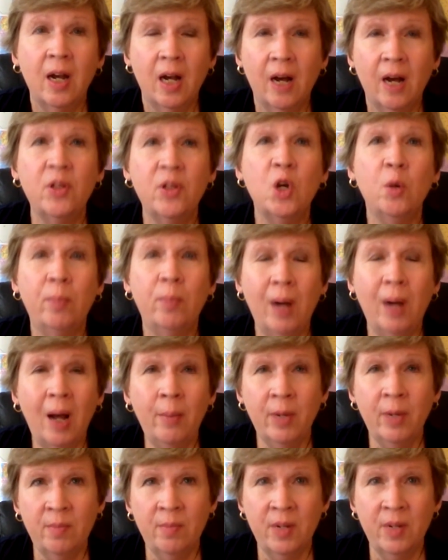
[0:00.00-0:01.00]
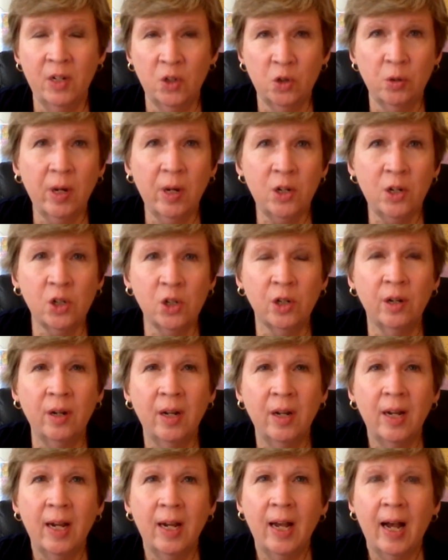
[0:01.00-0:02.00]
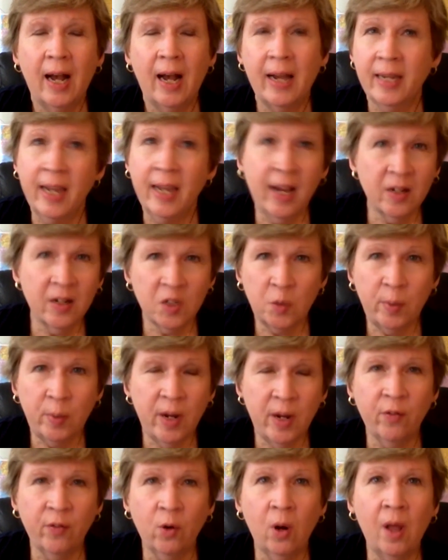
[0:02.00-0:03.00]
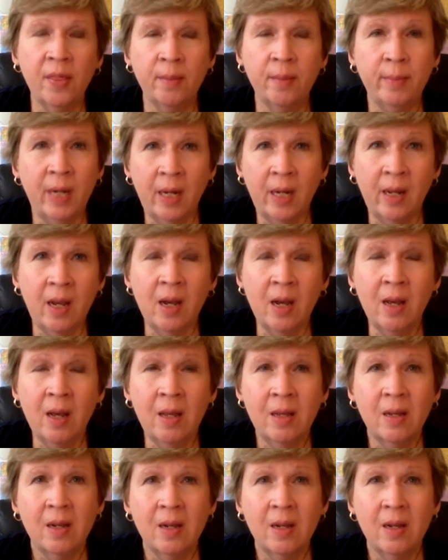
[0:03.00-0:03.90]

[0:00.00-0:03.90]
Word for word: of the Obama administration. I can't speak for all the media